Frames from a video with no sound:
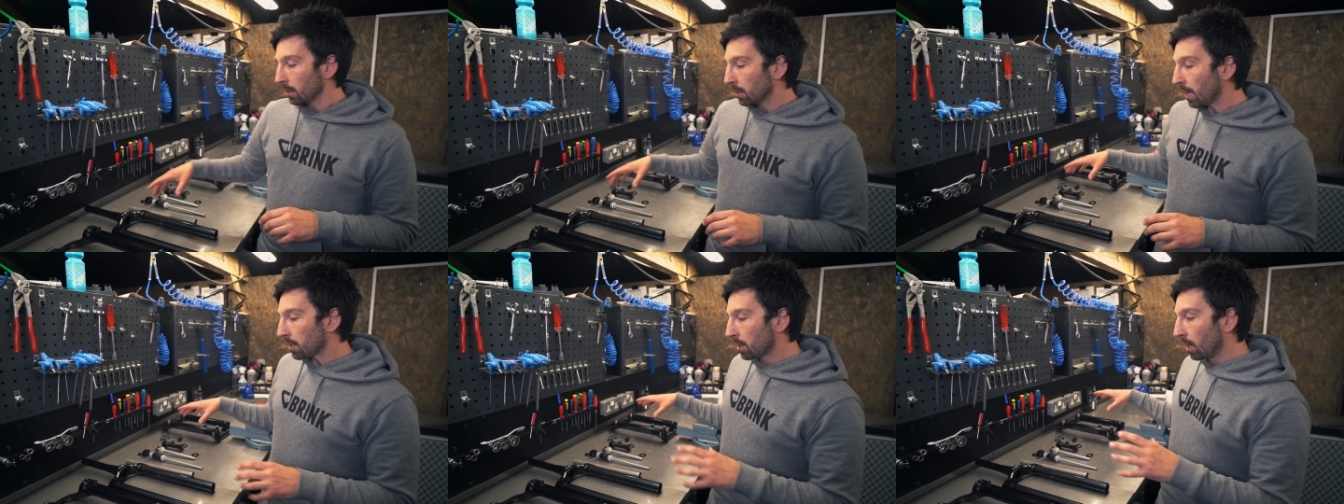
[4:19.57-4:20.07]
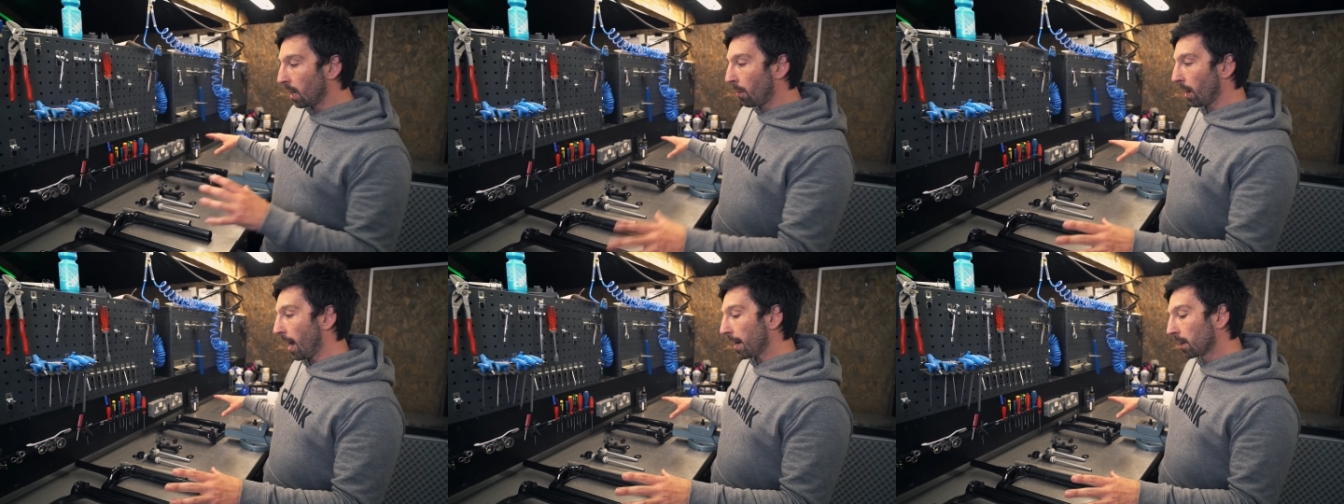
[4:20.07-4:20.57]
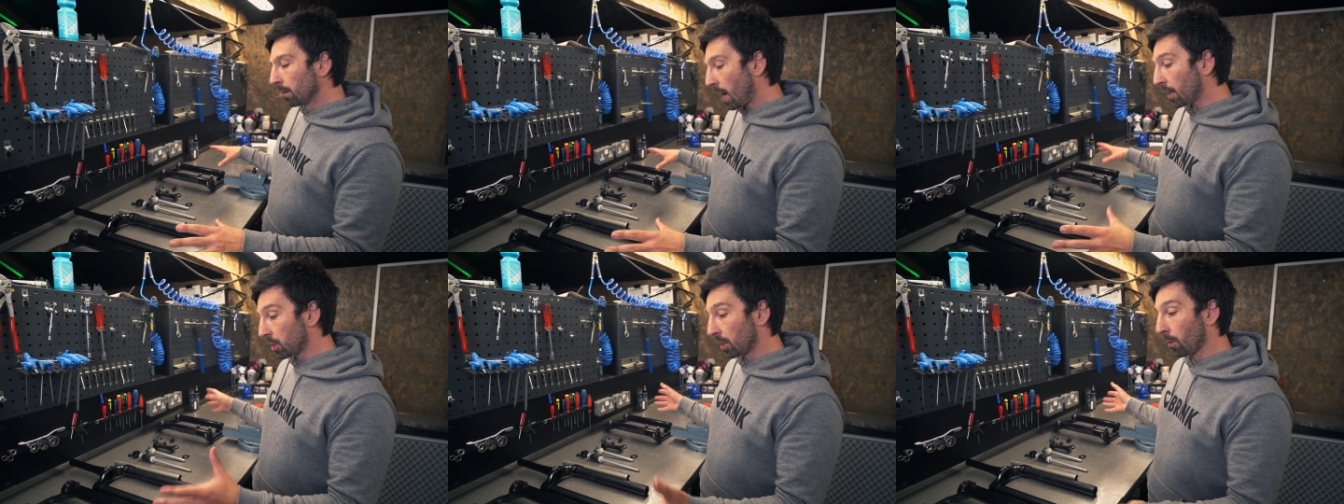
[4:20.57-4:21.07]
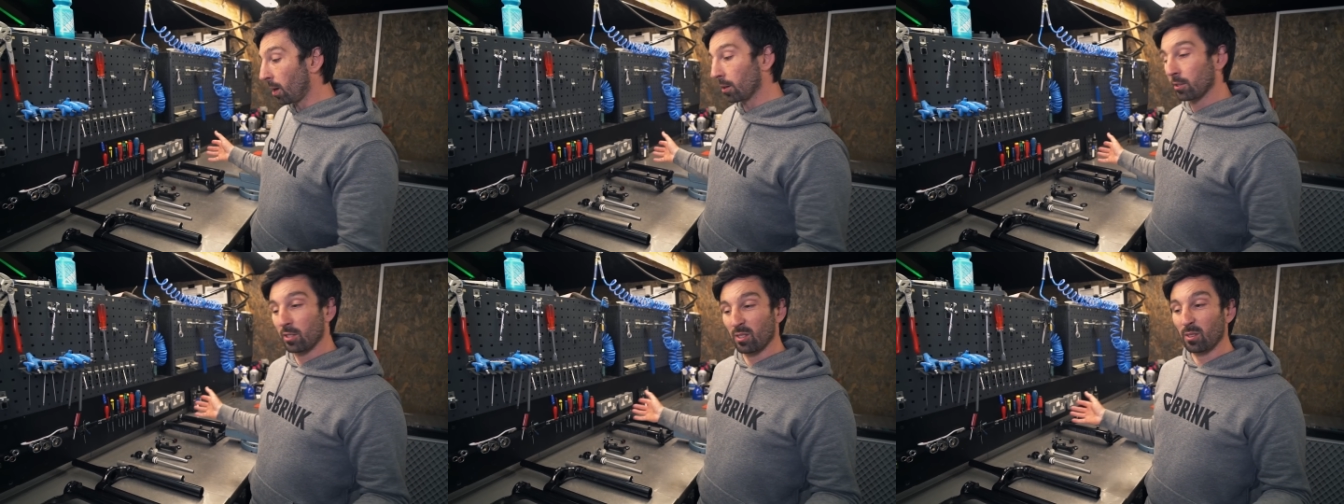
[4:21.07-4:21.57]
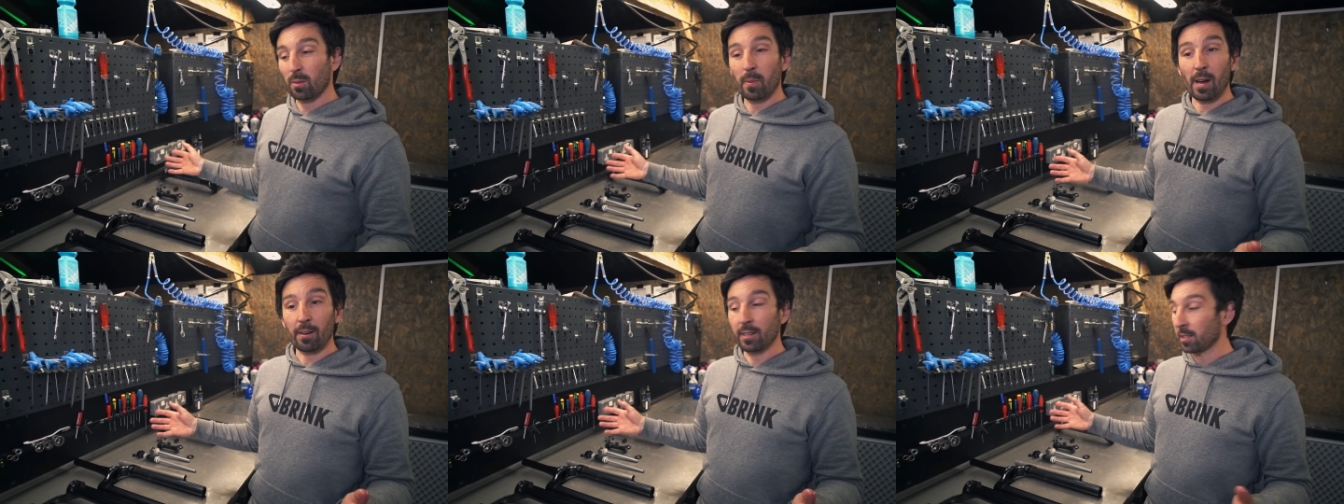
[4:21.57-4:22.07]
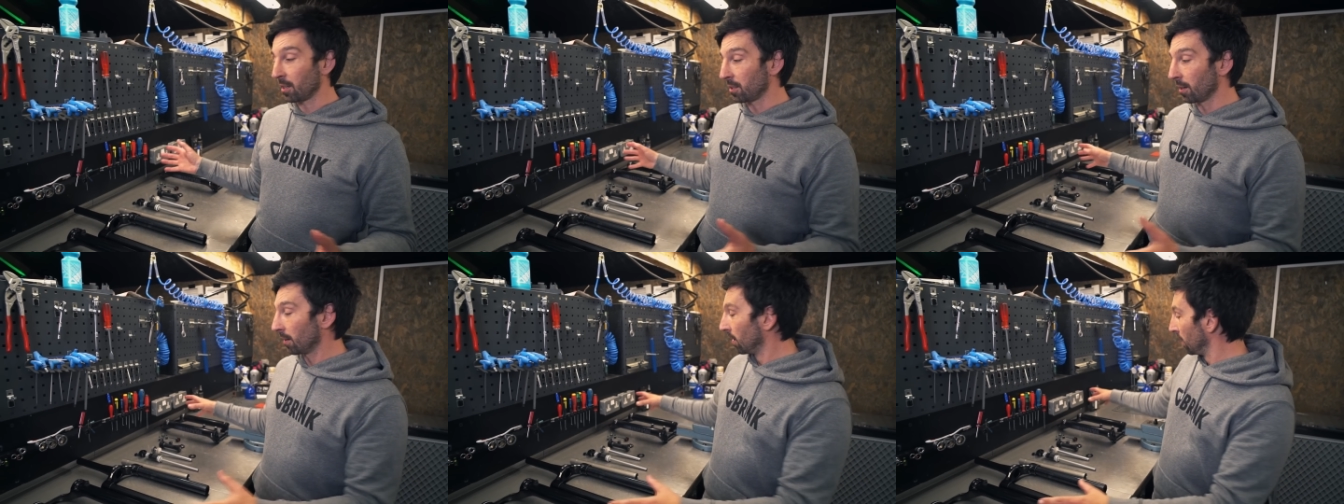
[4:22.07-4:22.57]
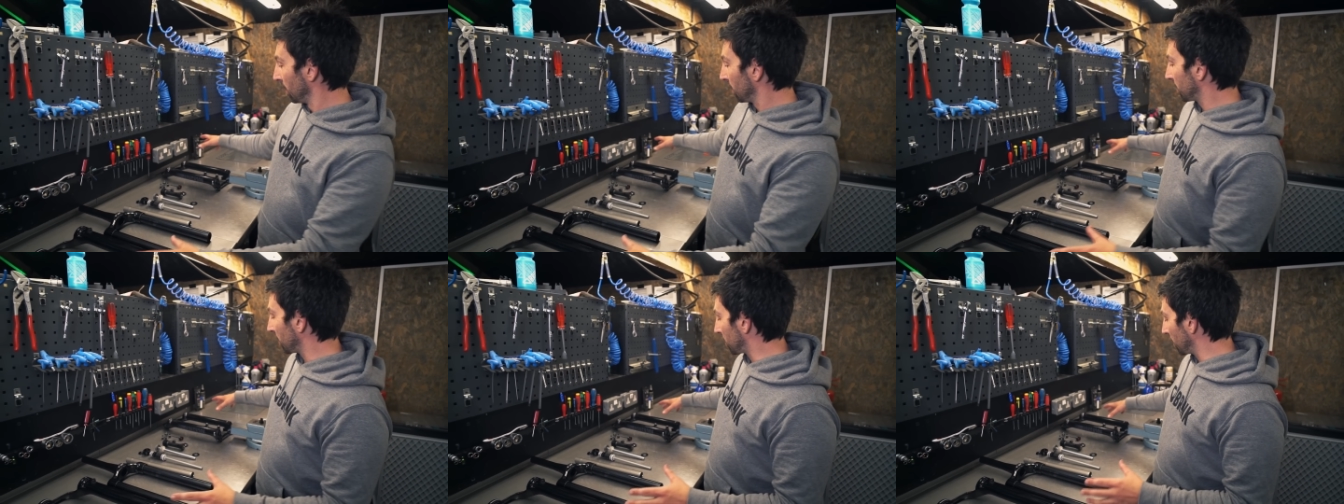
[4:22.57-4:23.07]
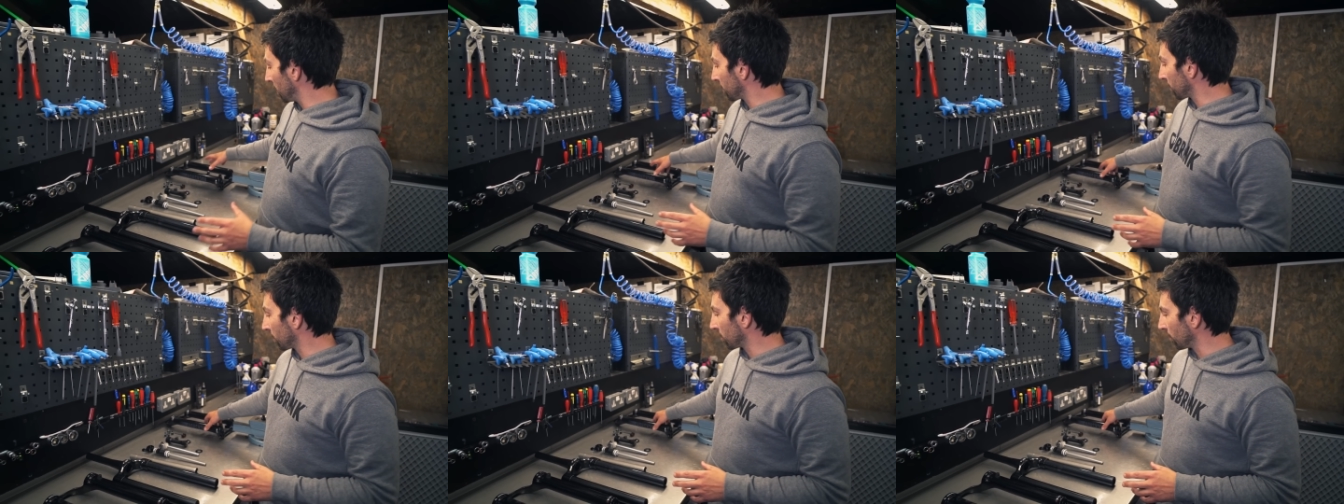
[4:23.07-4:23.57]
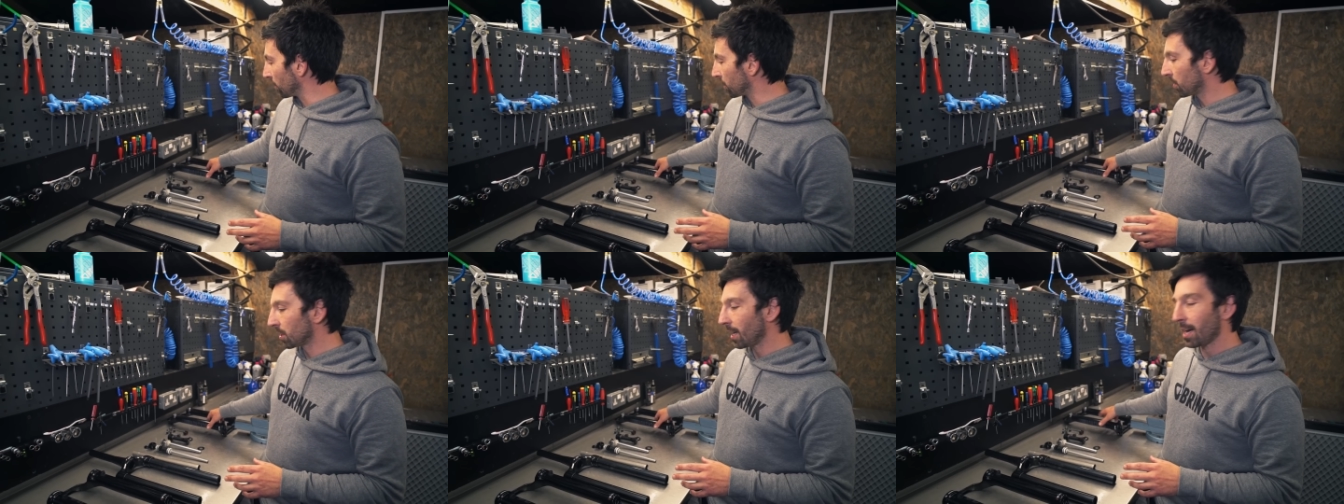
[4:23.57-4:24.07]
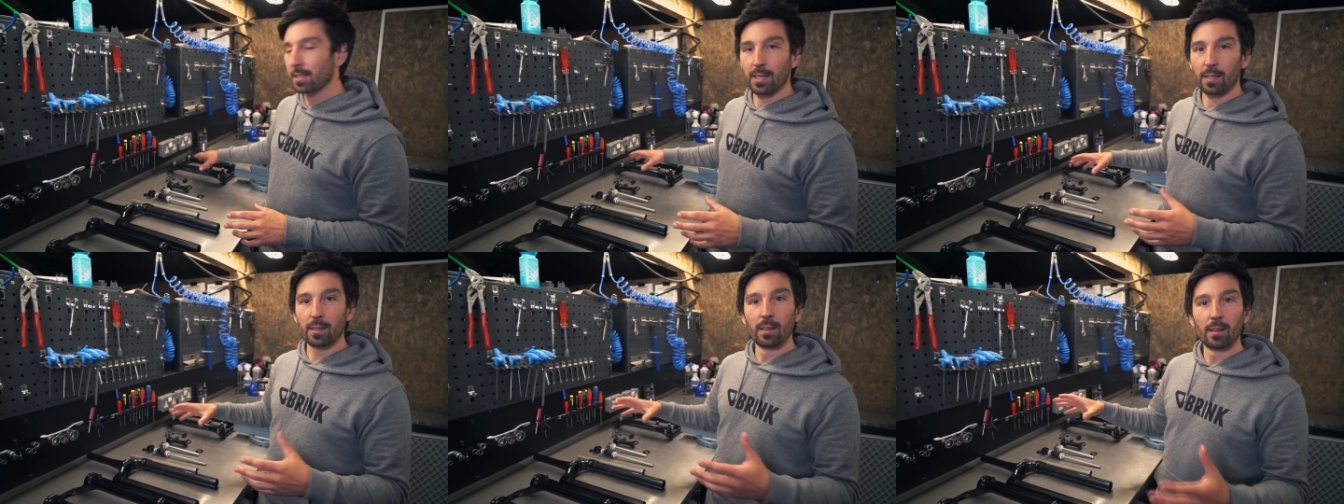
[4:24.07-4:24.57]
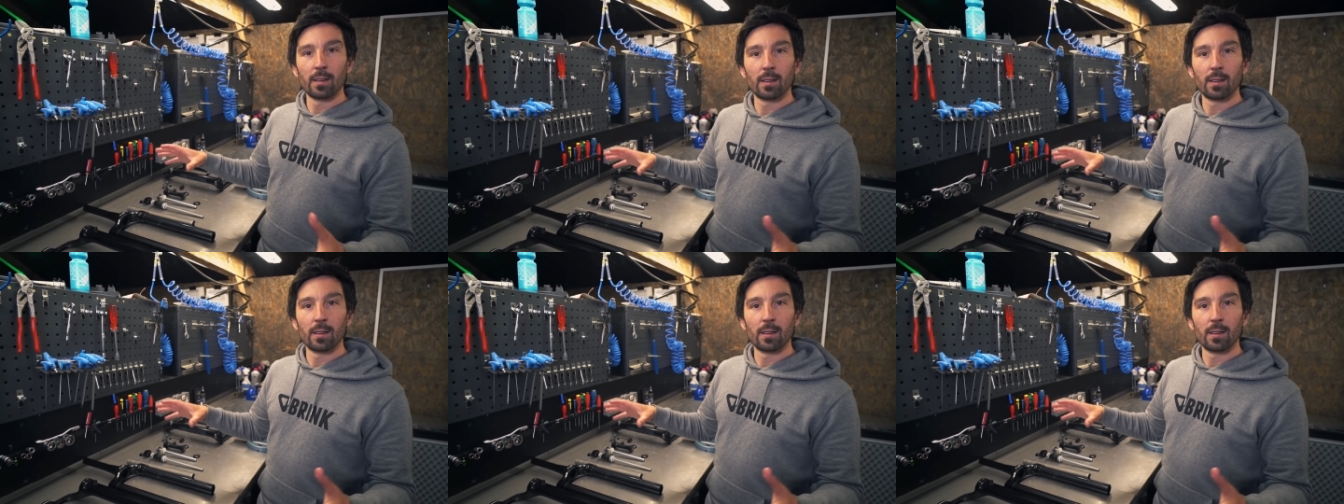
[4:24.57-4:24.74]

So that's the lower leg. Actually quite a lot to talk about in such a sort of static